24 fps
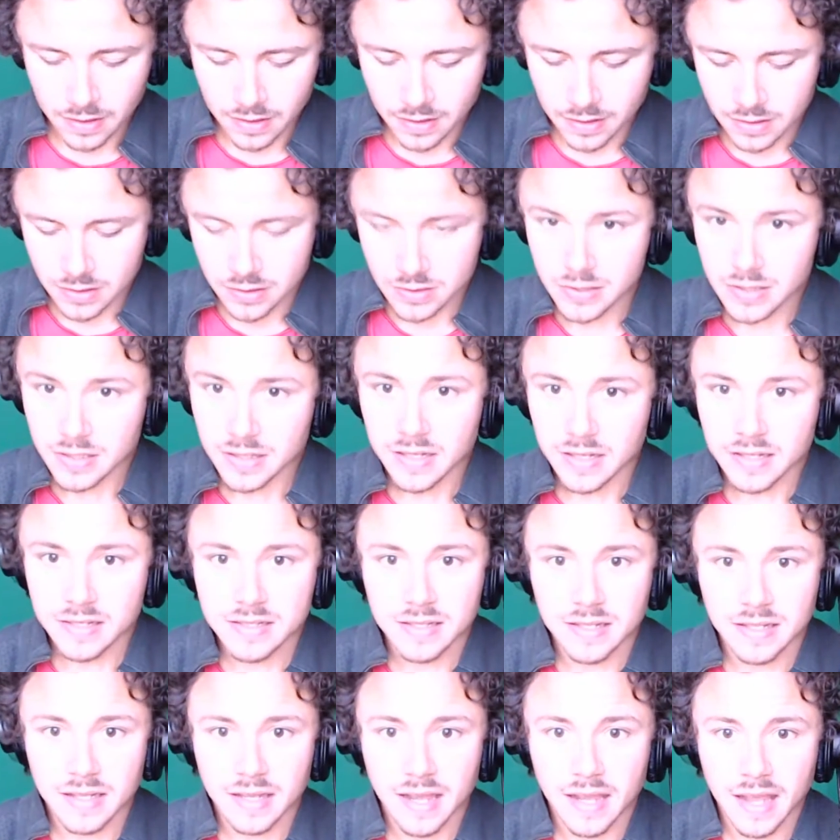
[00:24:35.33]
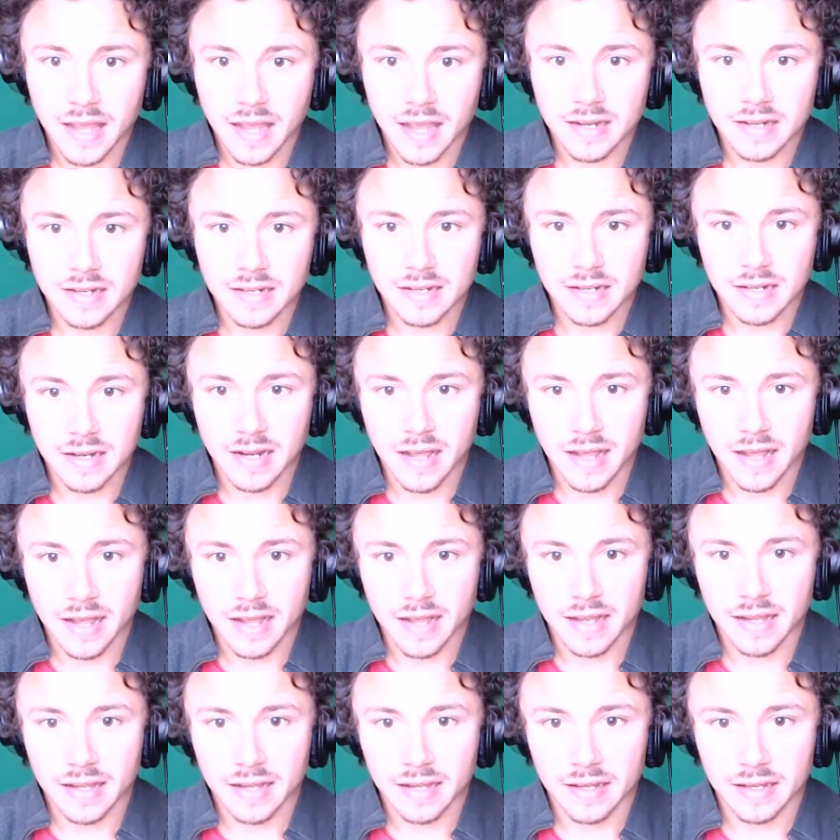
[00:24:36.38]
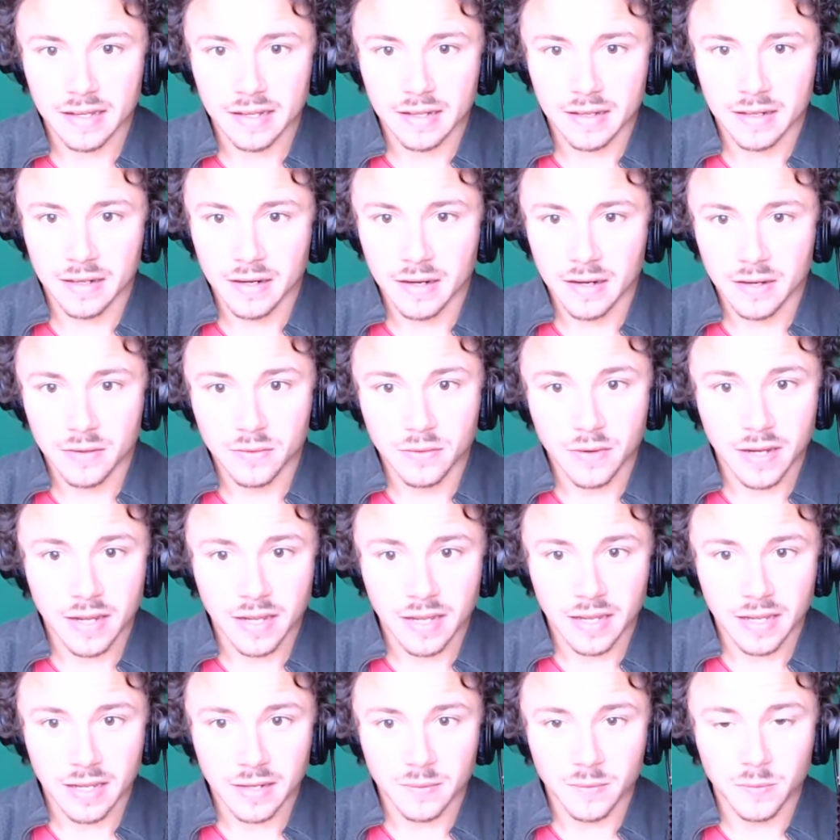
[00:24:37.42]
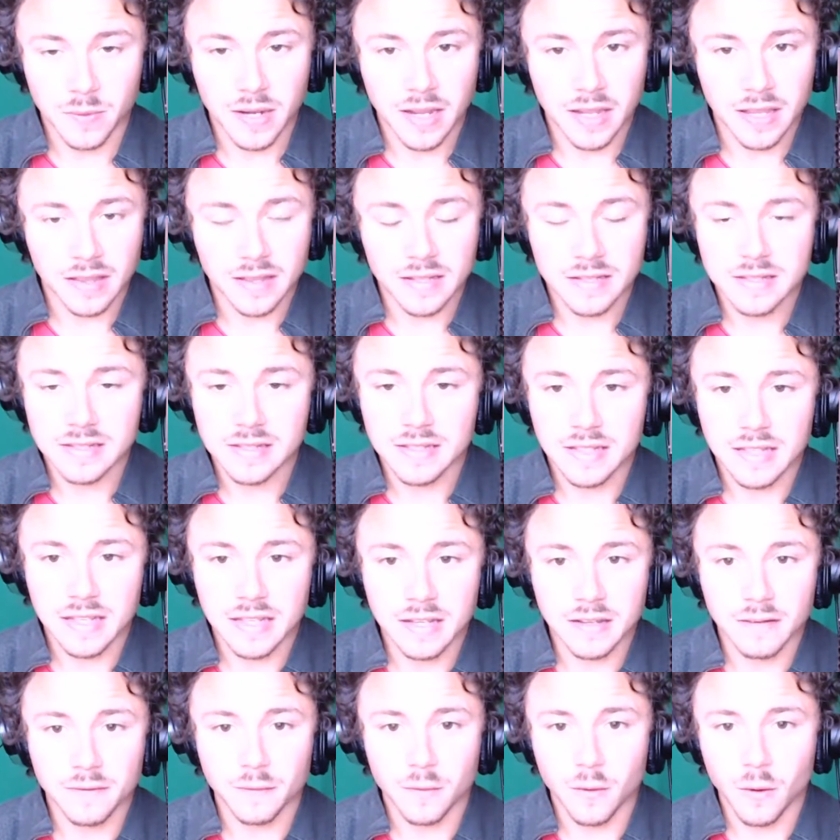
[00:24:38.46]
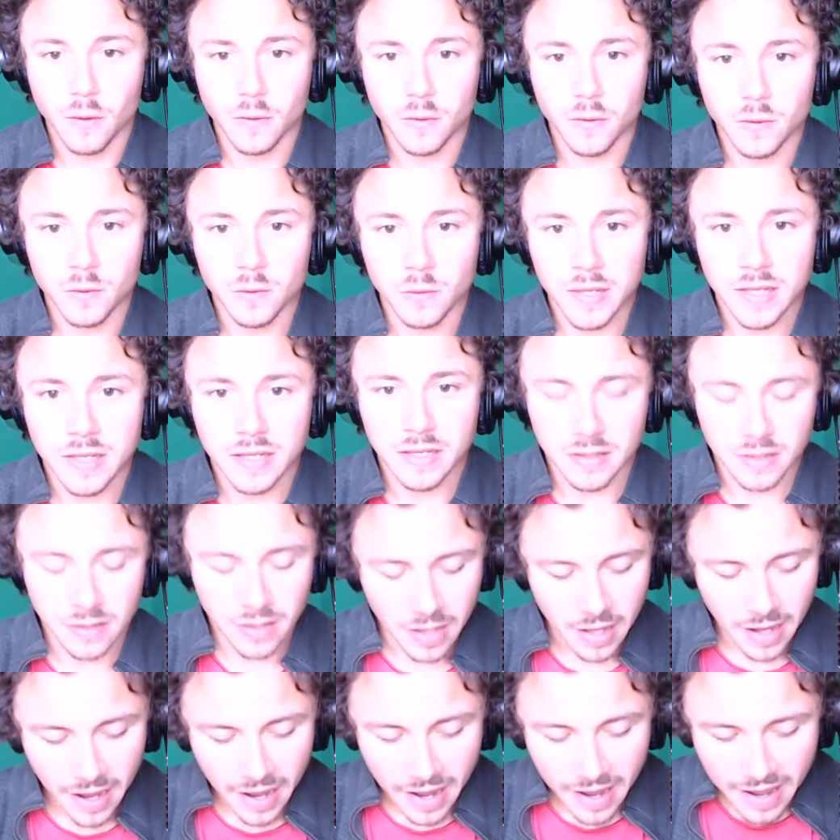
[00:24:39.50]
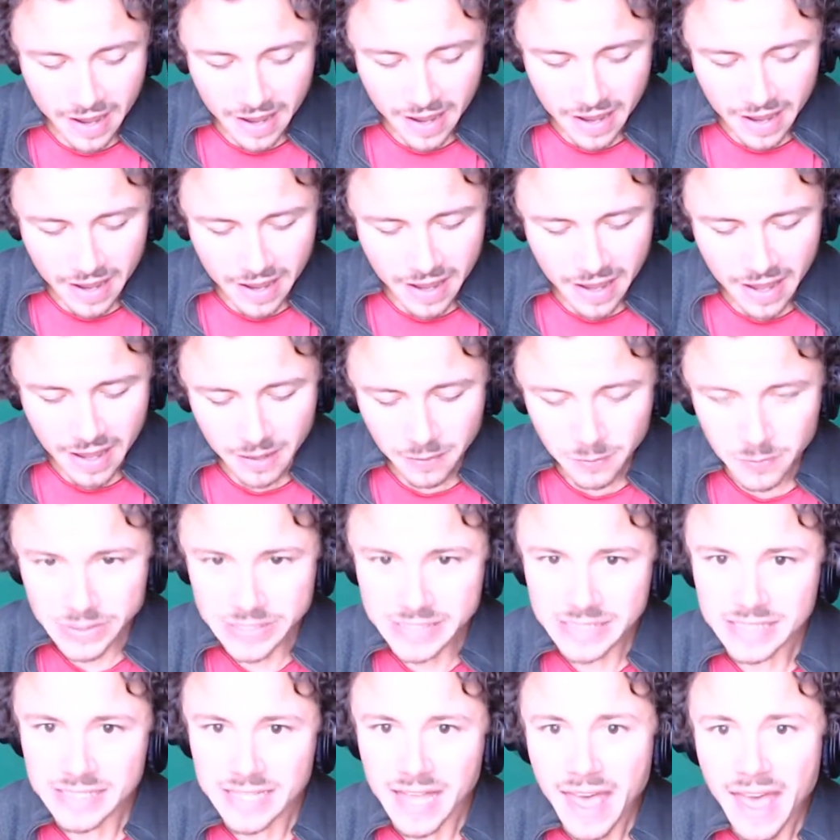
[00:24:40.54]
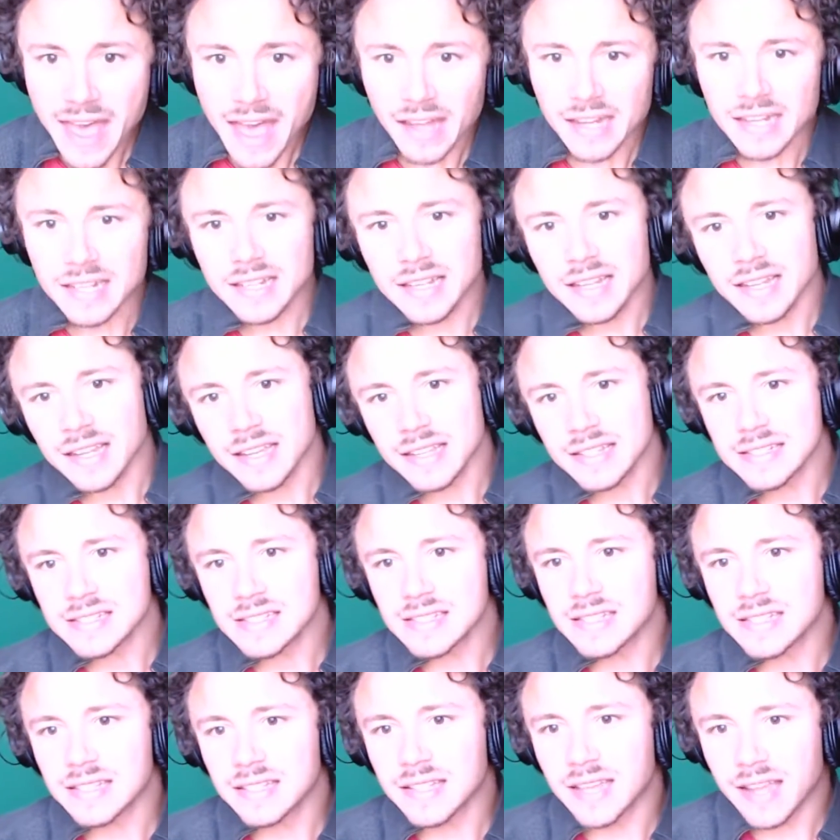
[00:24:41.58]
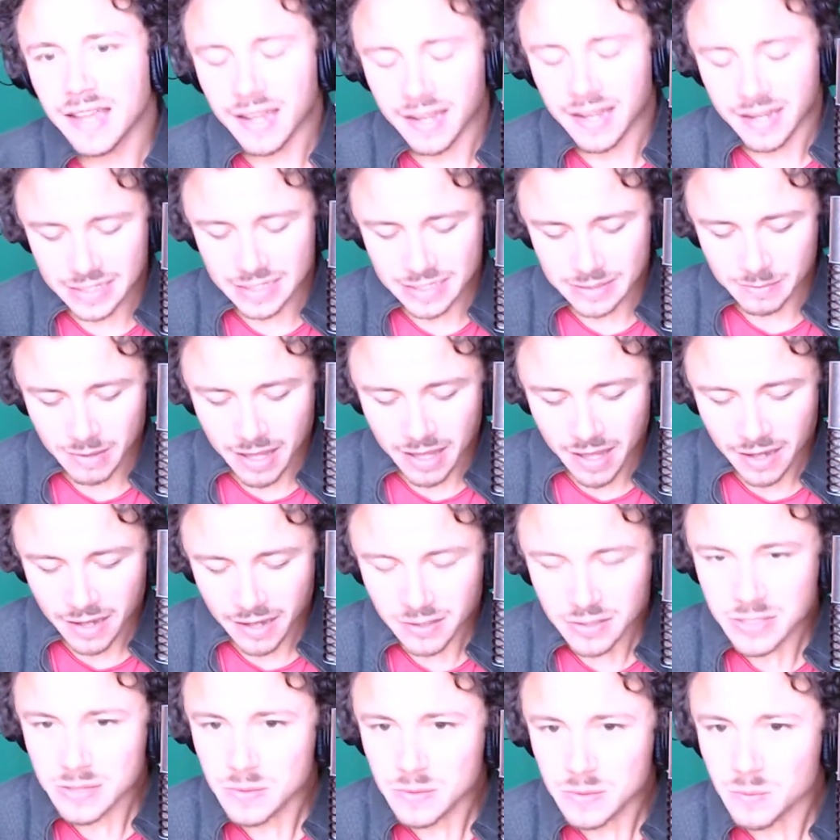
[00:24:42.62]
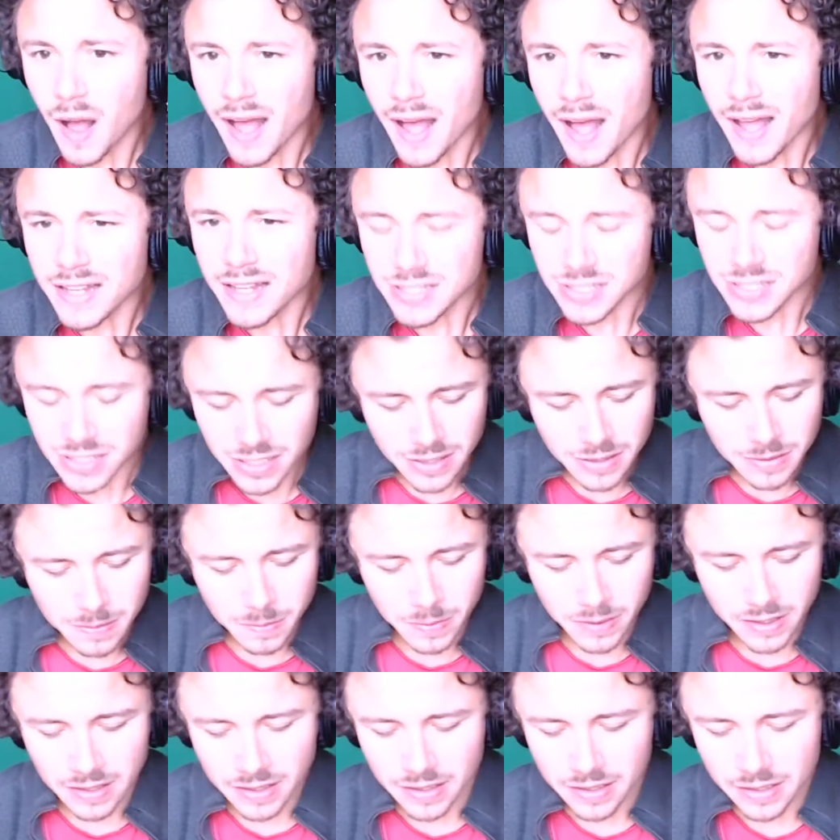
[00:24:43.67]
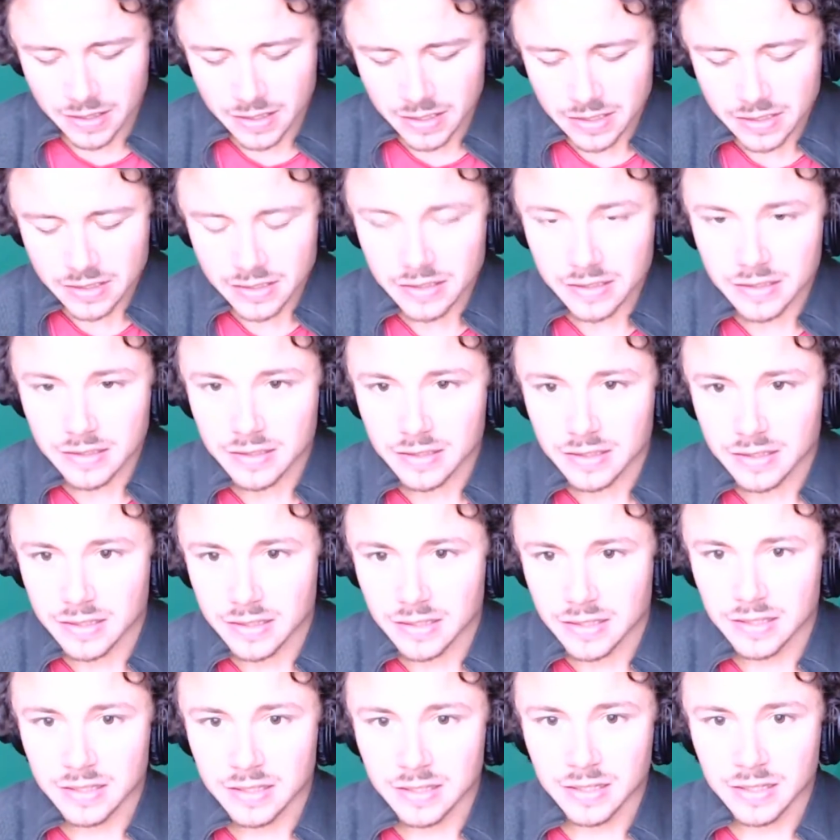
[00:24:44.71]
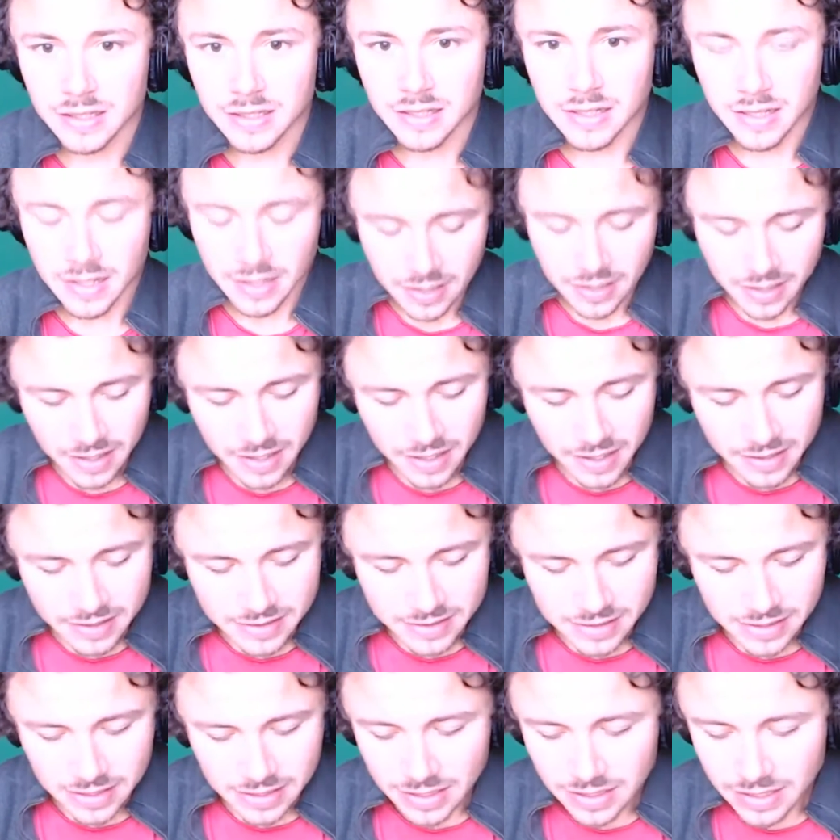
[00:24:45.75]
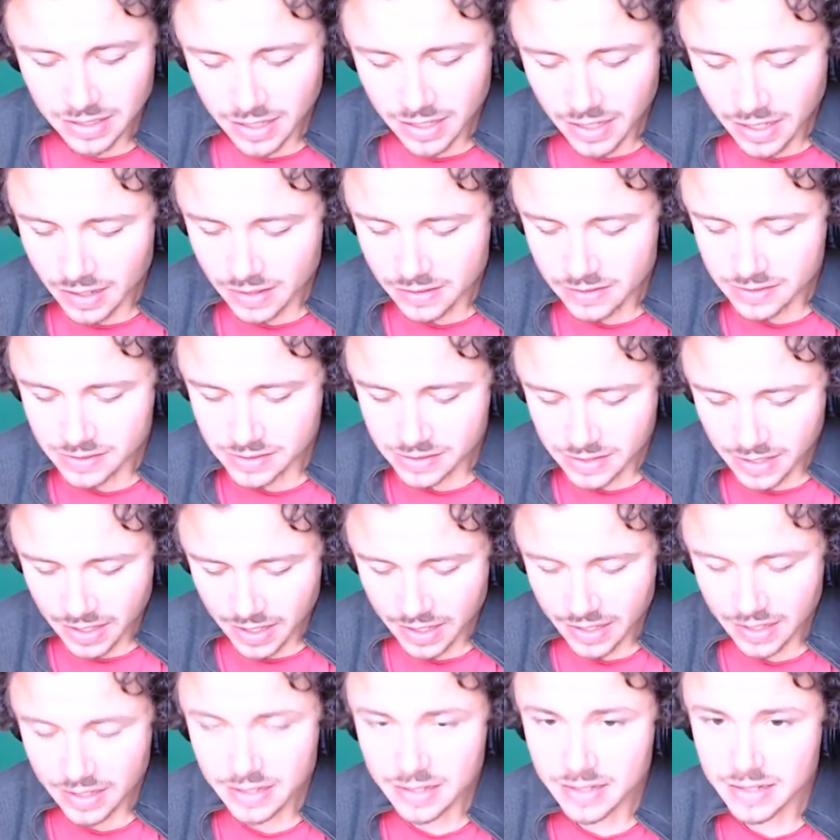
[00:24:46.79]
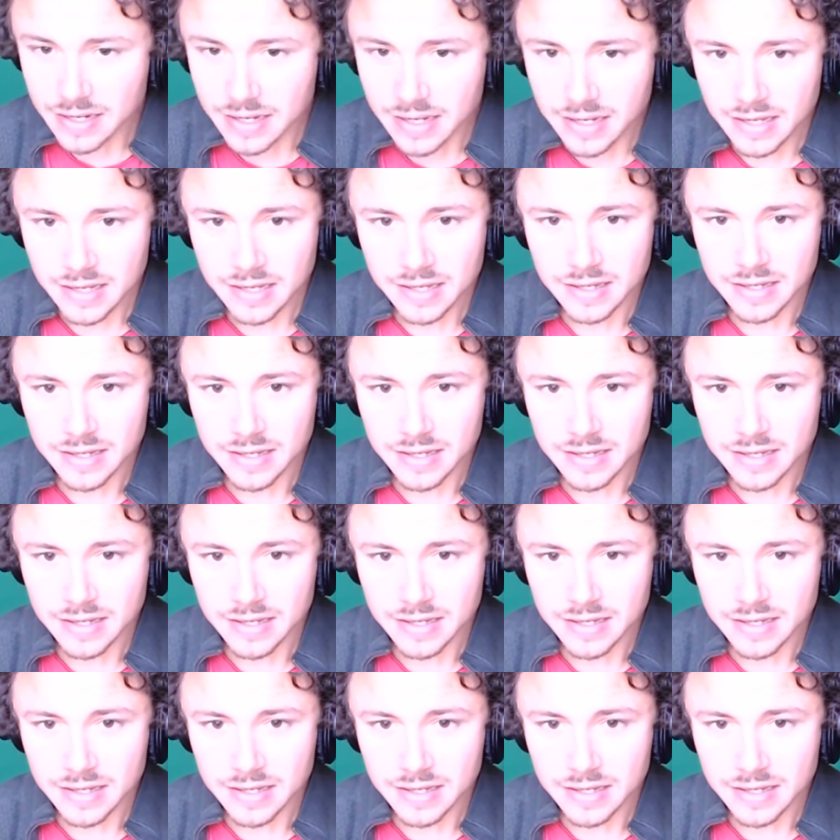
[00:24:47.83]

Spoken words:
She's a candied-eyed red with a ski 4-wheel, and when Santa hits the gas, man, just watch her peel. It's a little Saint Nick.